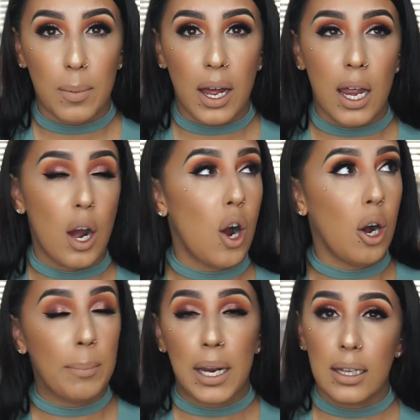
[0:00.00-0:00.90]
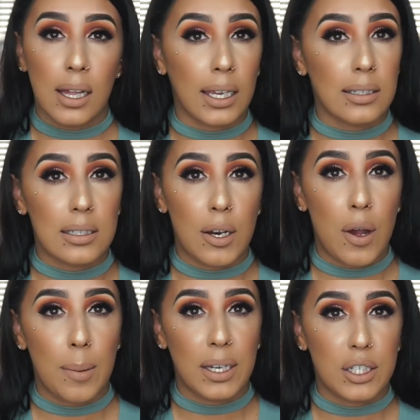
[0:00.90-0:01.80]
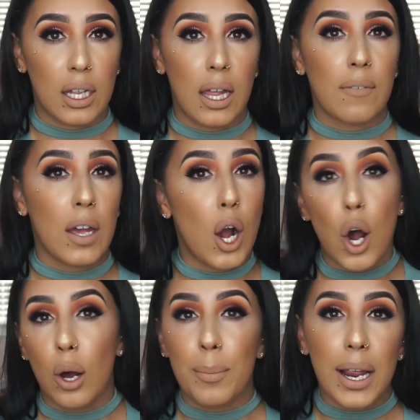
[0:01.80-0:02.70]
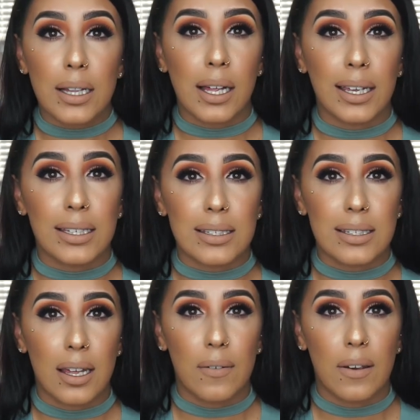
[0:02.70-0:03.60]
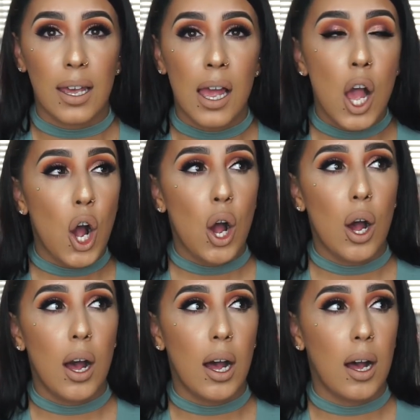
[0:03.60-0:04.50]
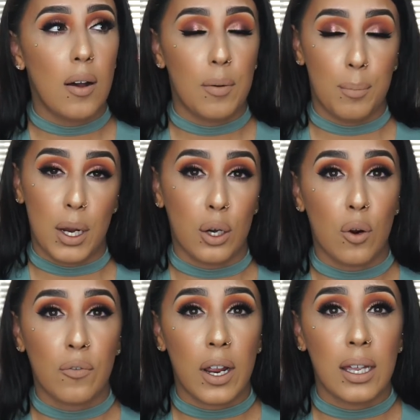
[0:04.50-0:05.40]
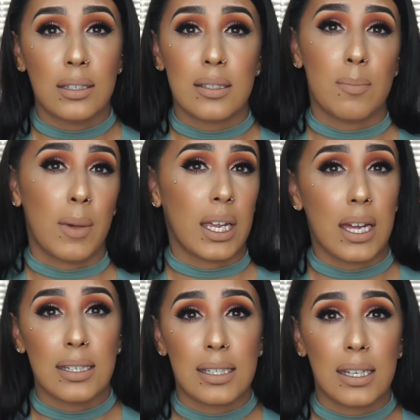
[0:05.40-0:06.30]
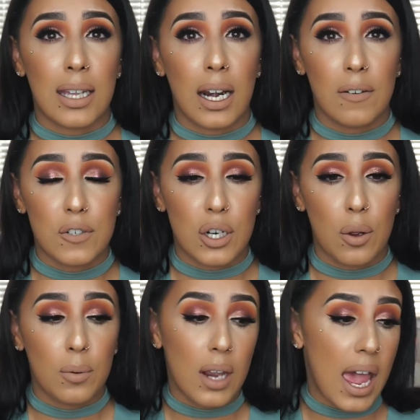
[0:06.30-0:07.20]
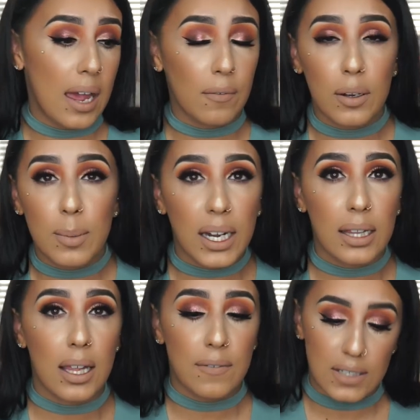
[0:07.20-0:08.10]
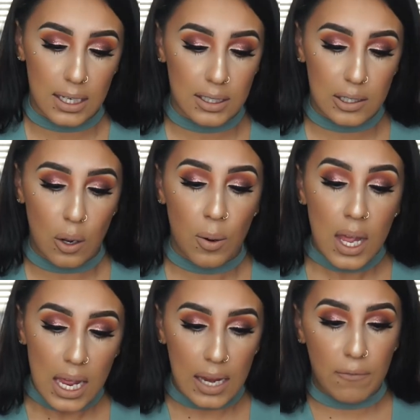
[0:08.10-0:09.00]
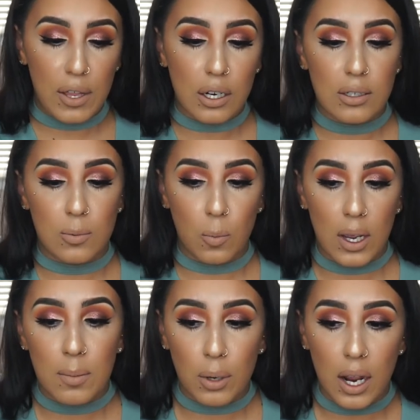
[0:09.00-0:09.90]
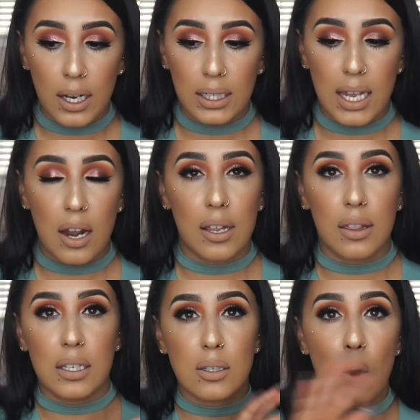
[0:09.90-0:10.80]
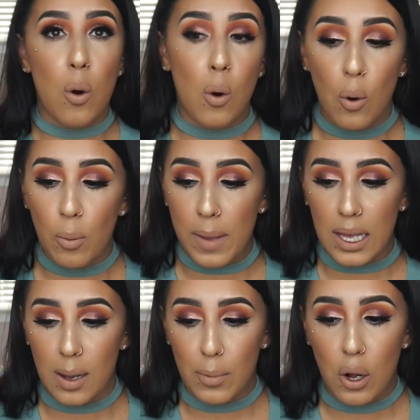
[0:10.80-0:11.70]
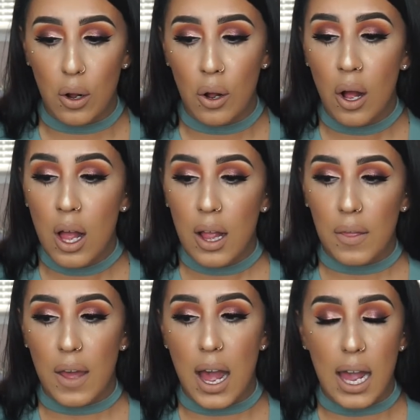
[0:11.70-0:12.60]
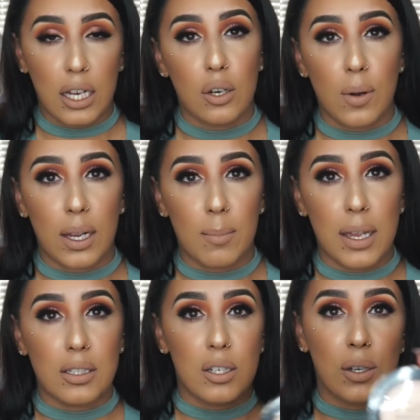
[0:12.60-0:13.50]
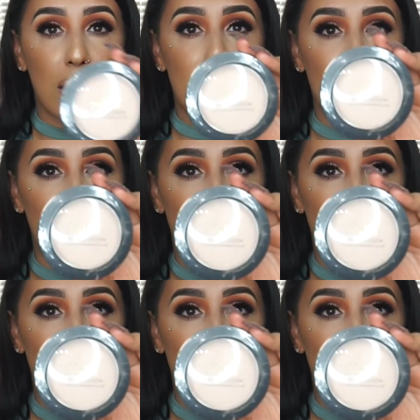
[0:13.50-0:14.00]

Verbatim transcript: by. All my clients know how much I love it. All my clients love it. Uh, my girlfriends, my cousin that I've shown, everybody loves it. So if there is one product out of this whole makeup haul that I could recommend to you guys to